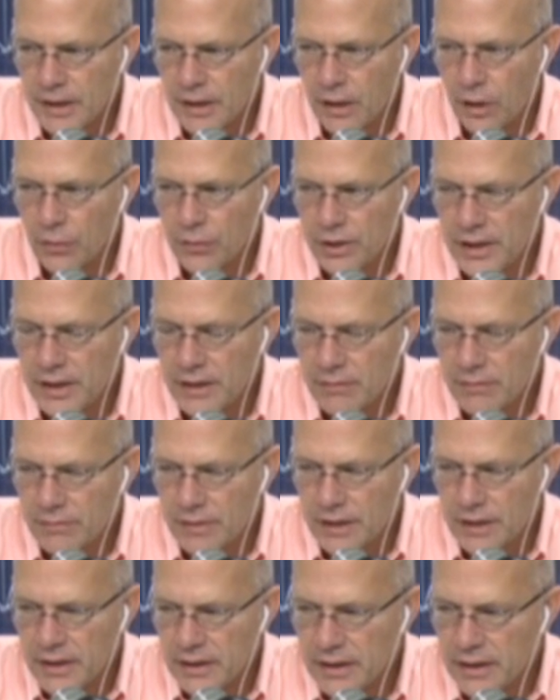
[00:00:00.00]
you know
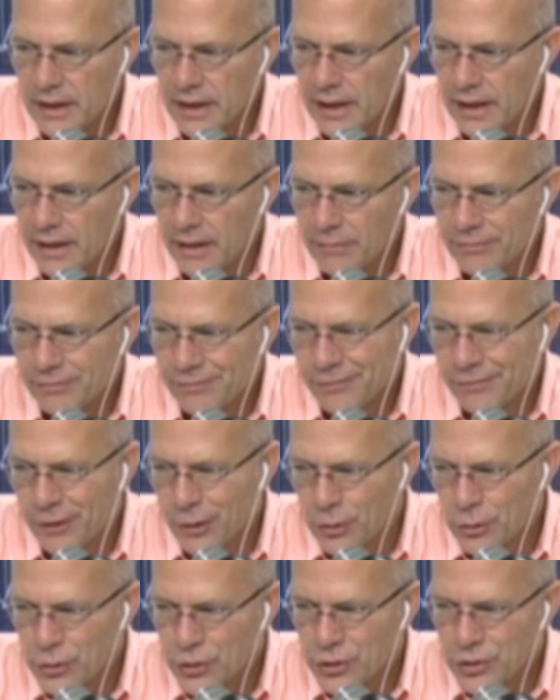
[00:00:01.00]
the the uh,
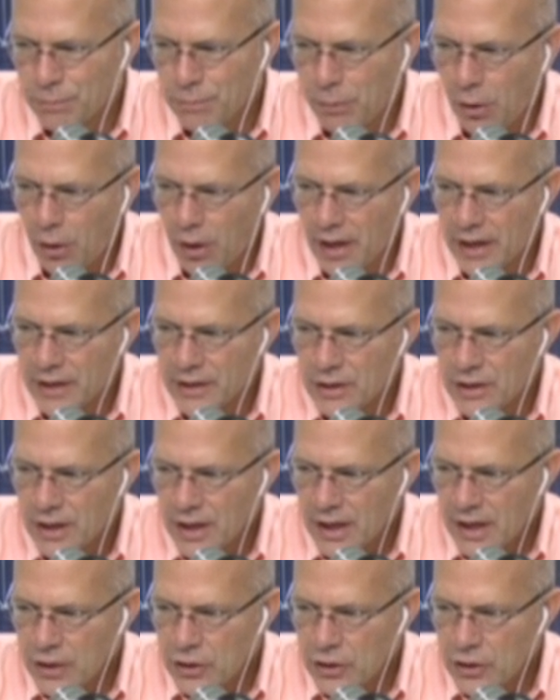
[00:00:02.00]
first part